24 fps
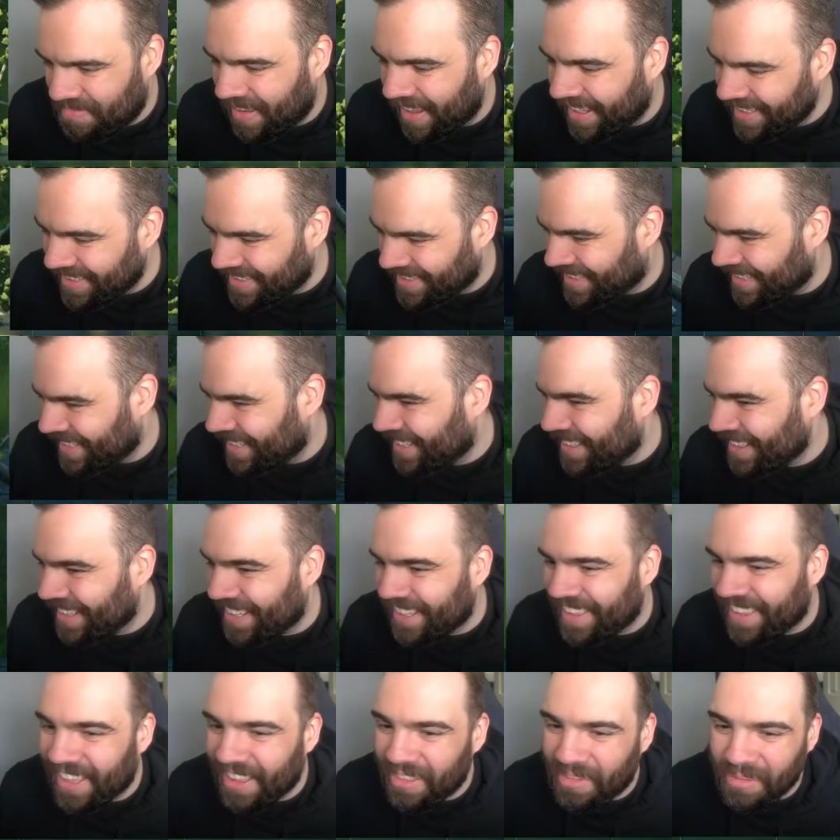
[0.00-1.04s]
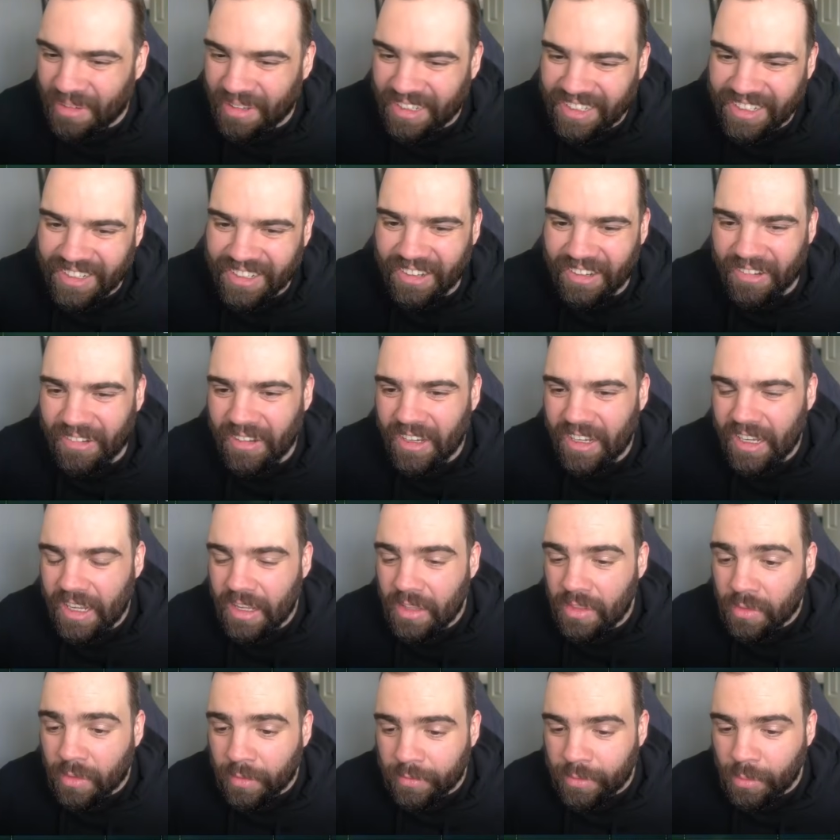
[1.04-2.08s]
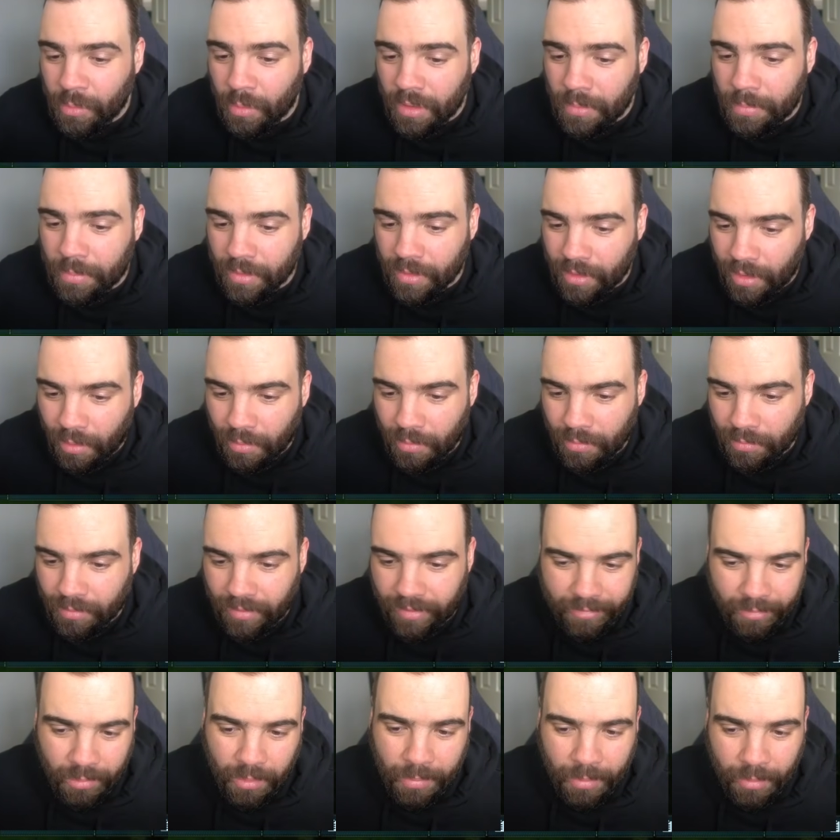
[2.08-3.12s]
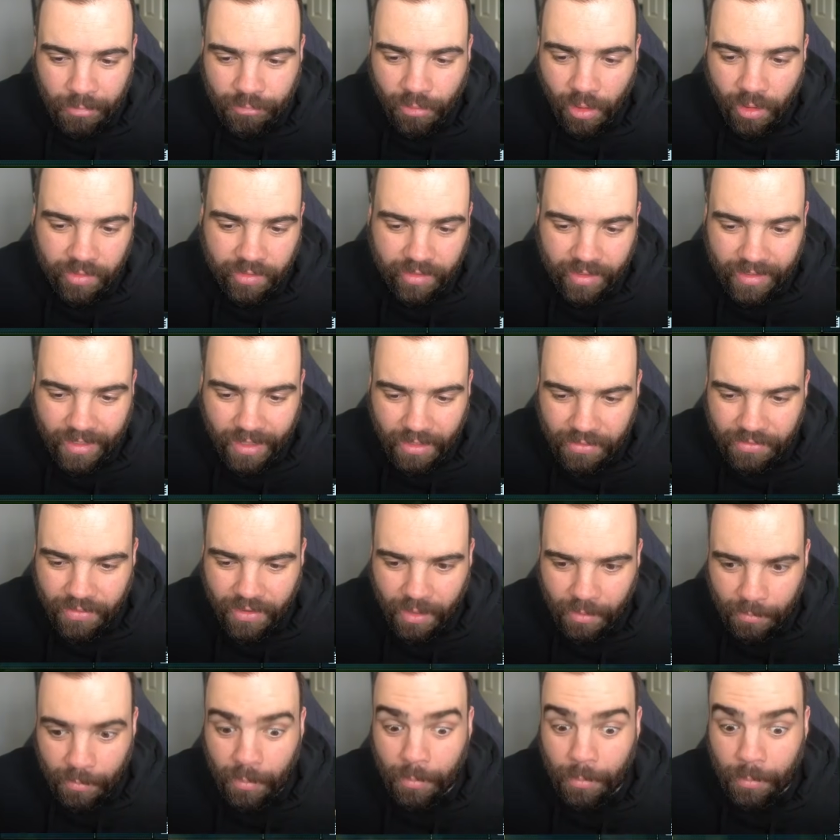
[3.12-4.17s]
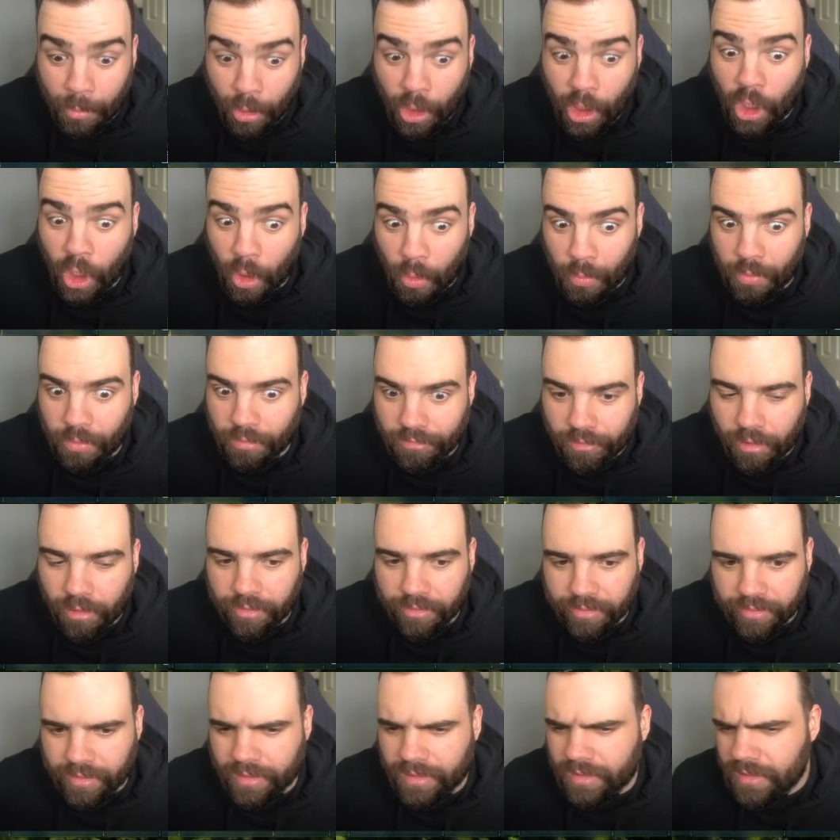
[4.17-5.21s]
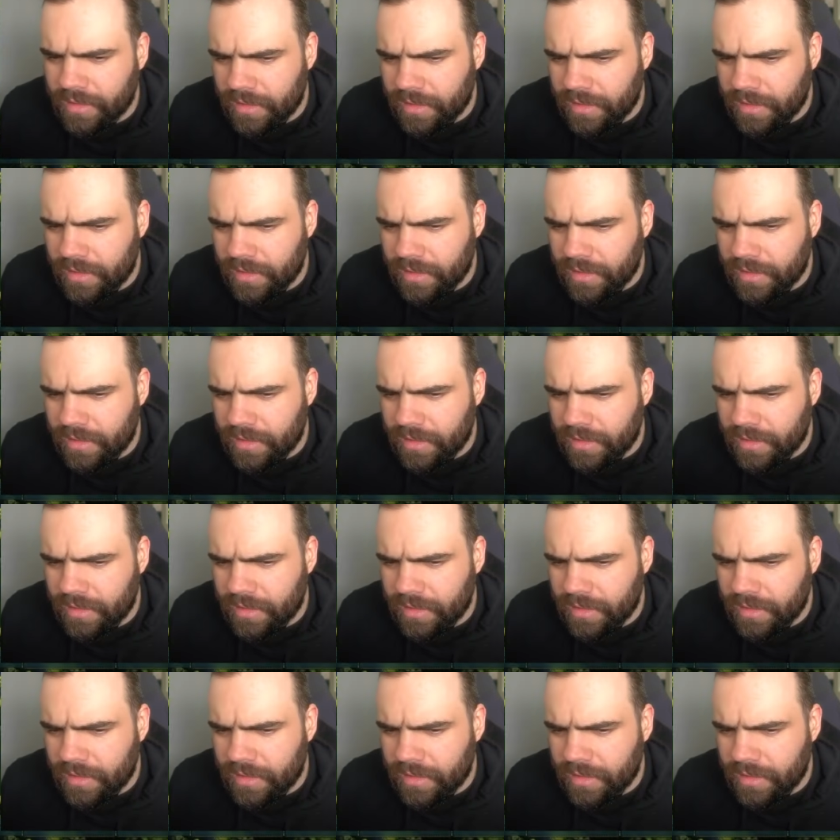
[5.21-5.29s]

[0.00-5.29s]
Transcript: Basically, that's what you do. So if you want to put rocks in, that's fine, but put loads of rocks in,